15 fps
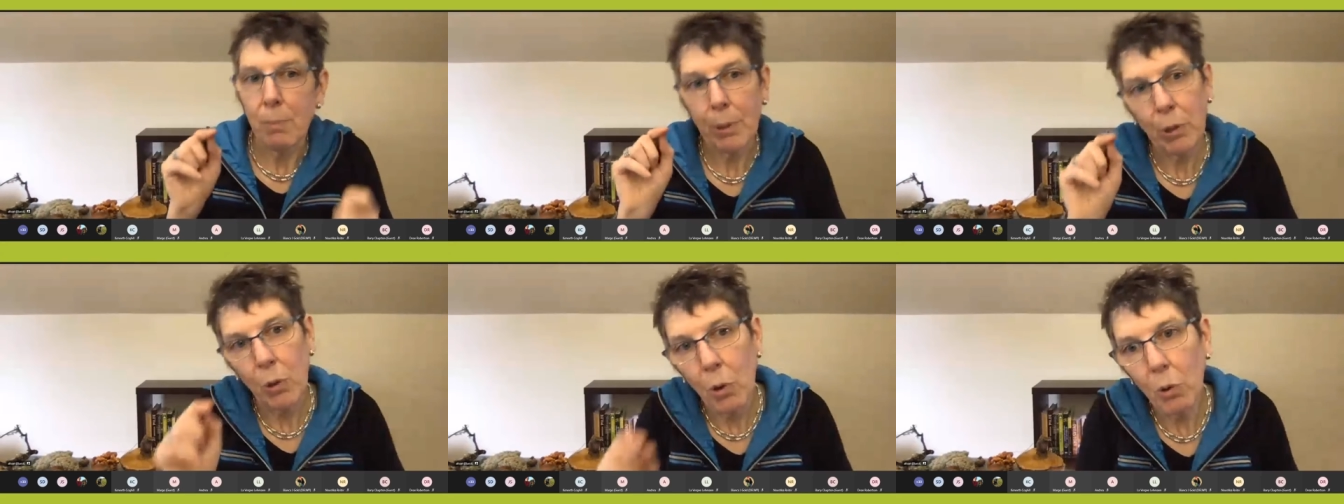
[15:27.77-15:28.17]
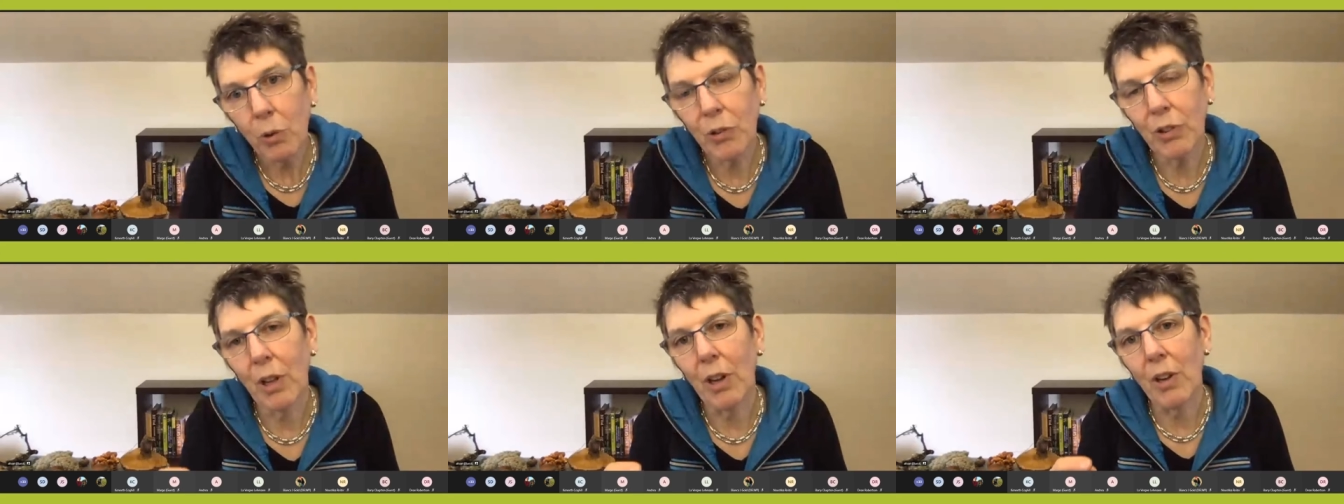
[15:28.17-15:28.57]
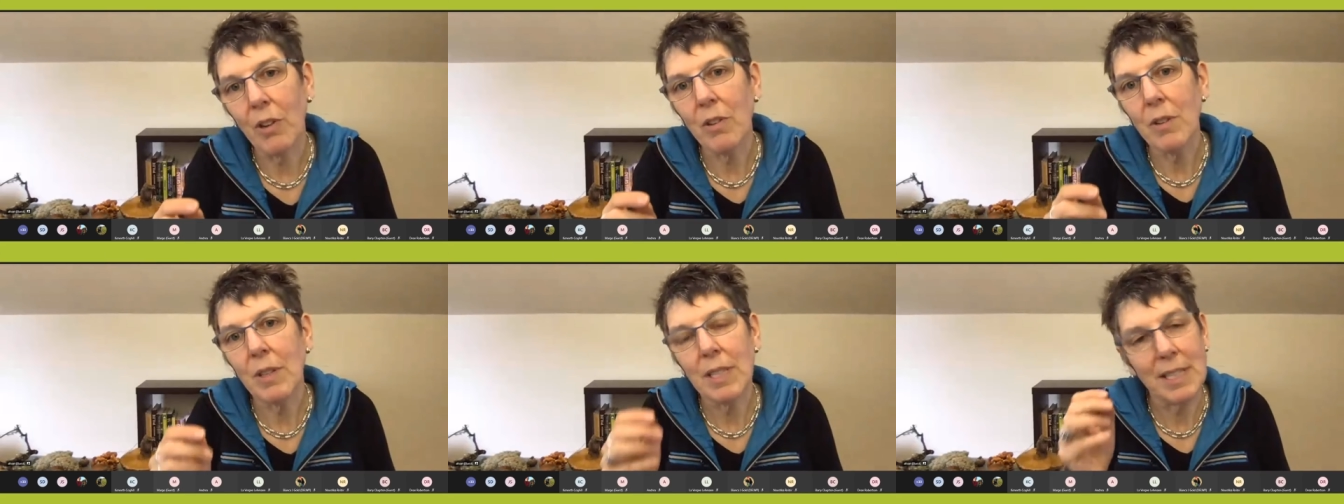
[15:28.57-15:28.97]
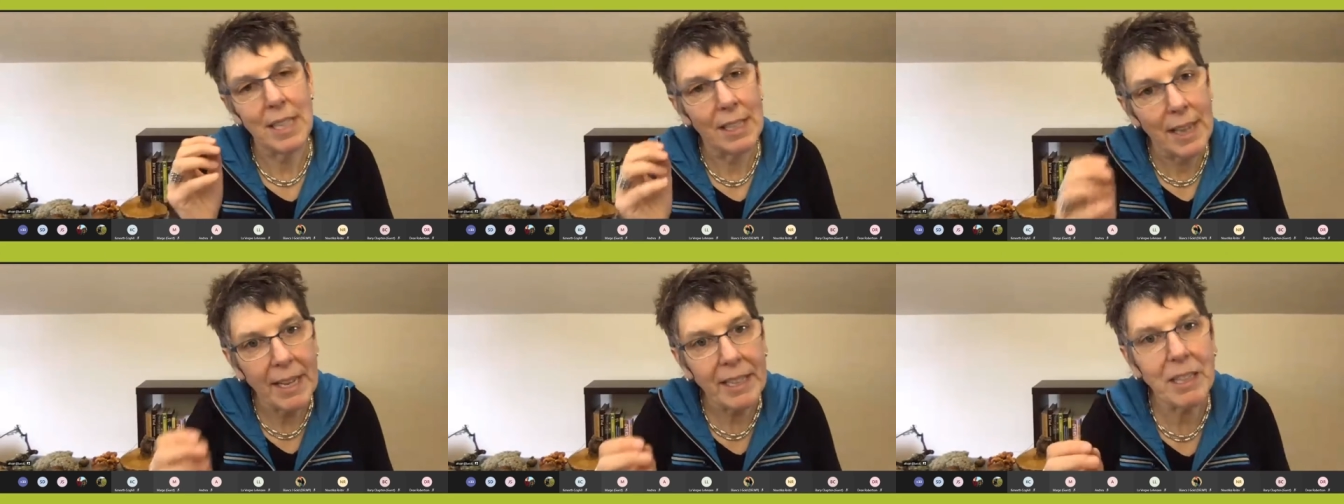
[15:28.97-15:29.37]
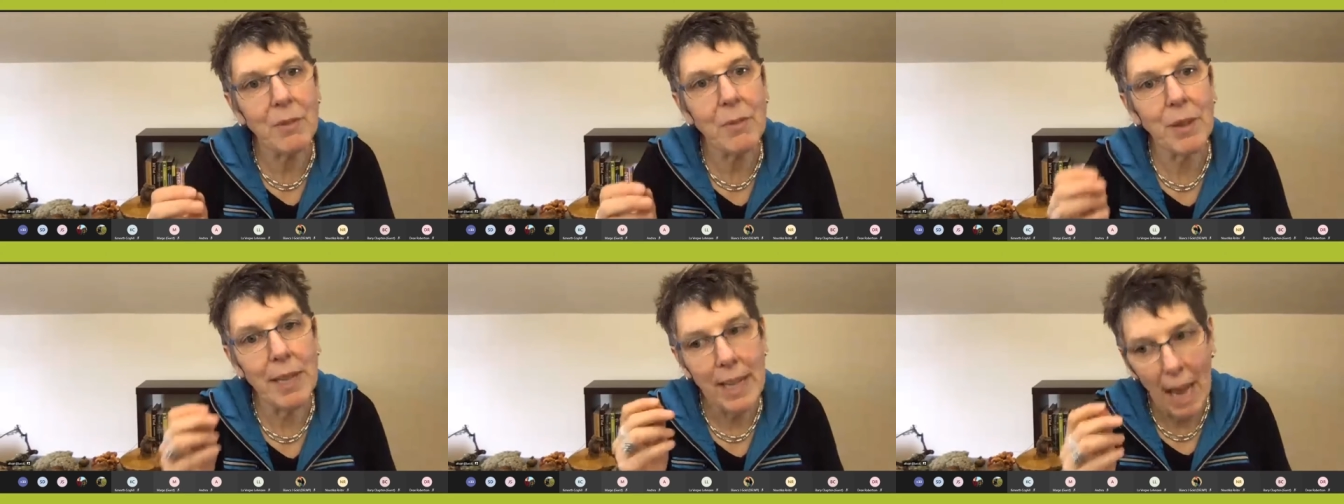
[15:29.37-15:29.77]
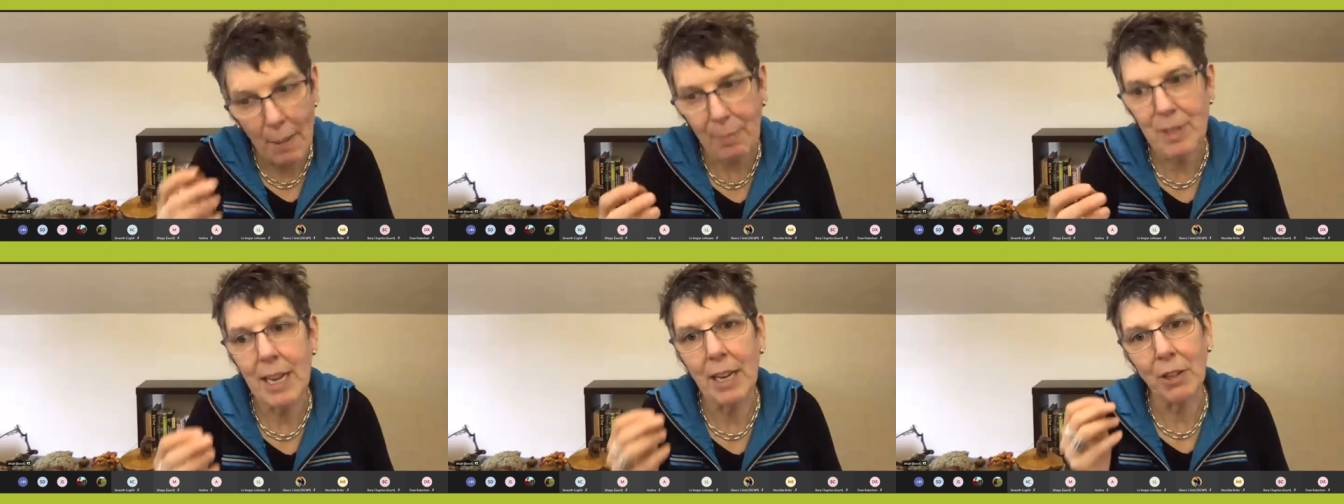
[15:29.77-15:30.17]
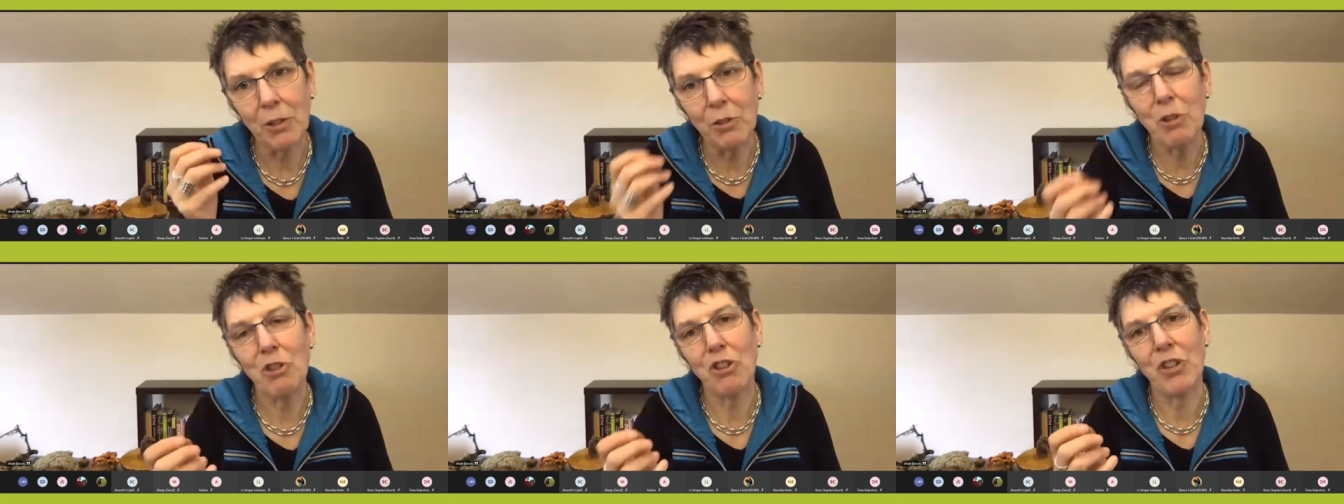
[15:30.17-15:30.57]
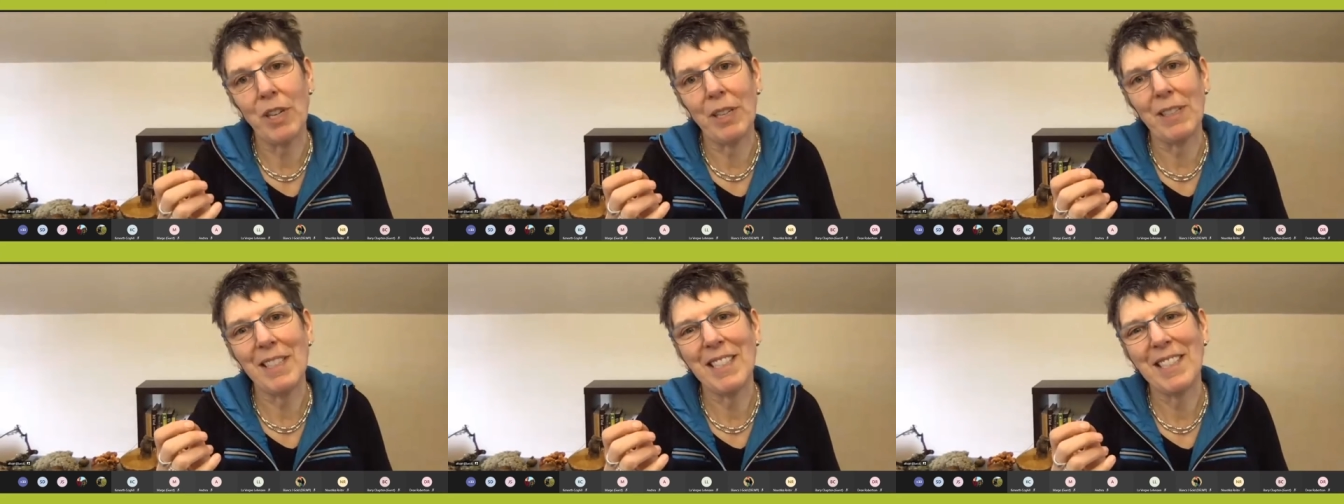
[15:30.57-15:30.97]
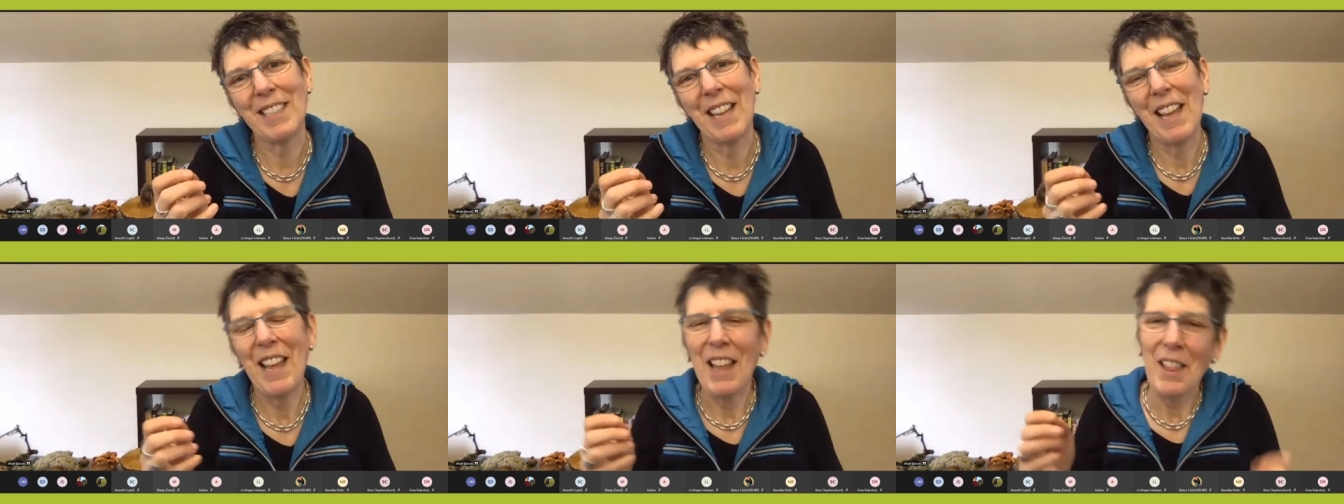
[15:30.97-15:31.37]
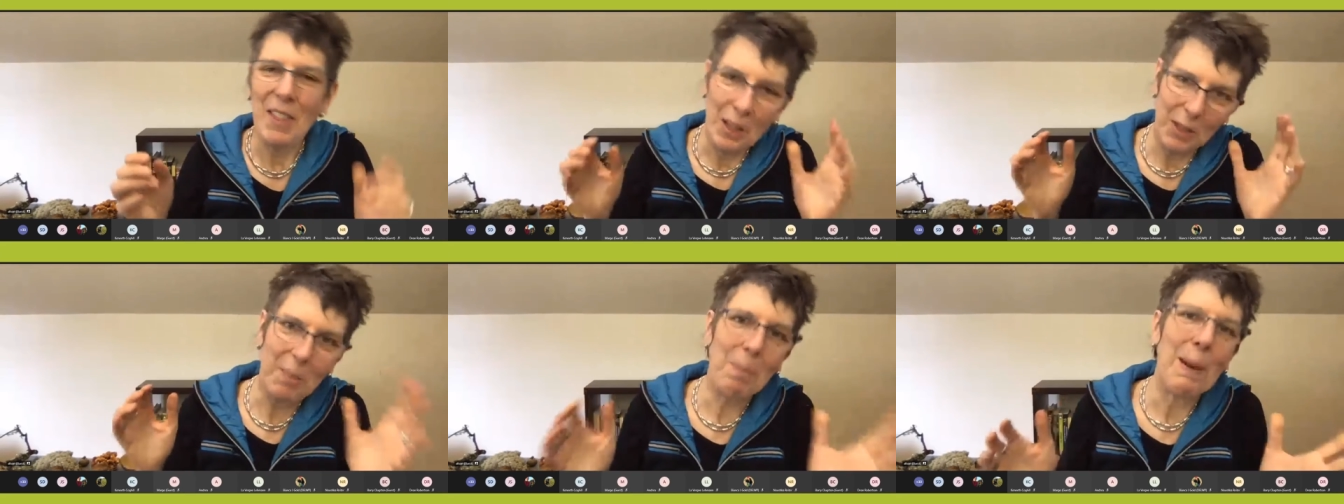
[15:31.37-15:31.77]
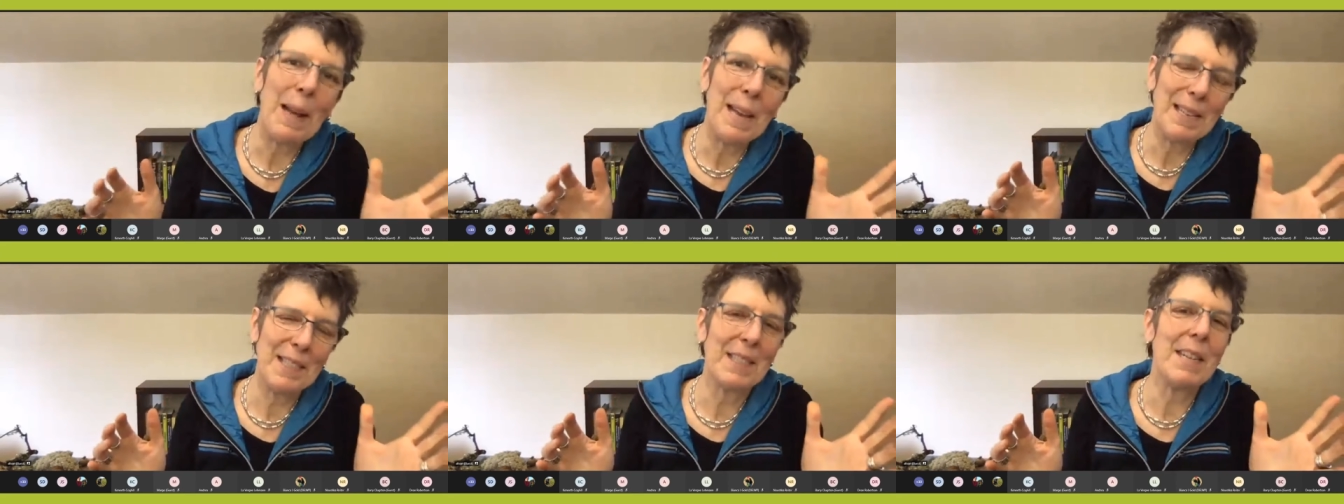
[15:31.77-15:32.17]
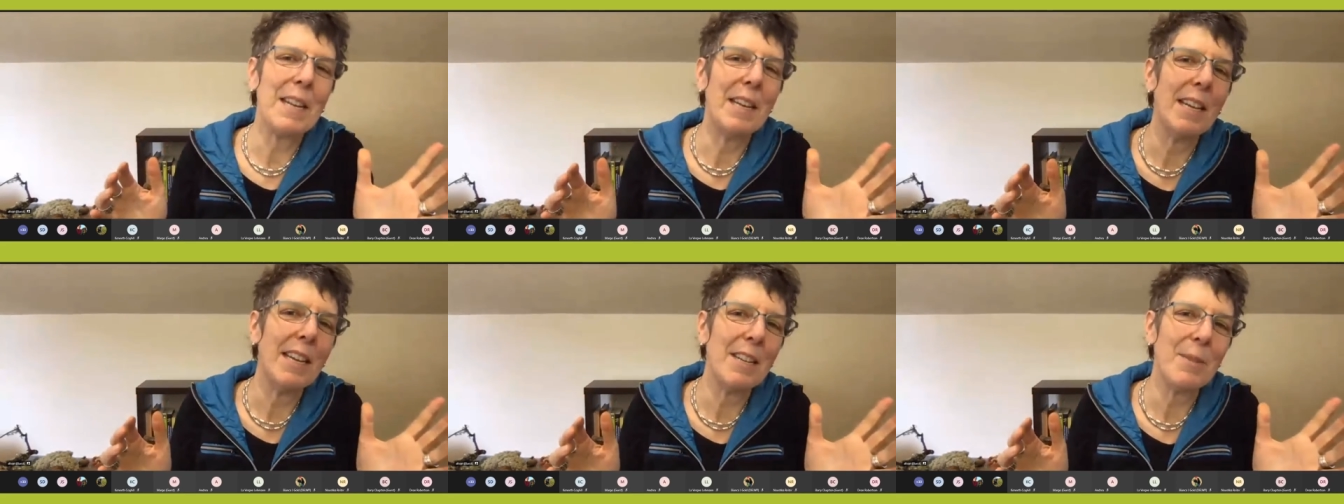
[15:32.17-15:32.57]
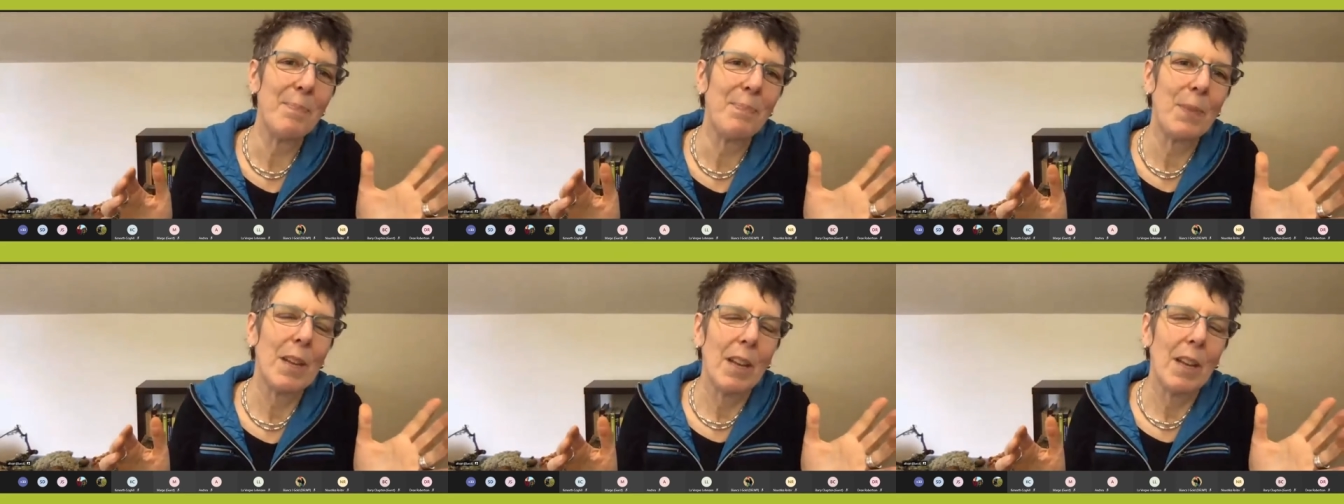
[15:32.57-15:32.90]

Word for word: but also selectively uptake nutrients that the plants need.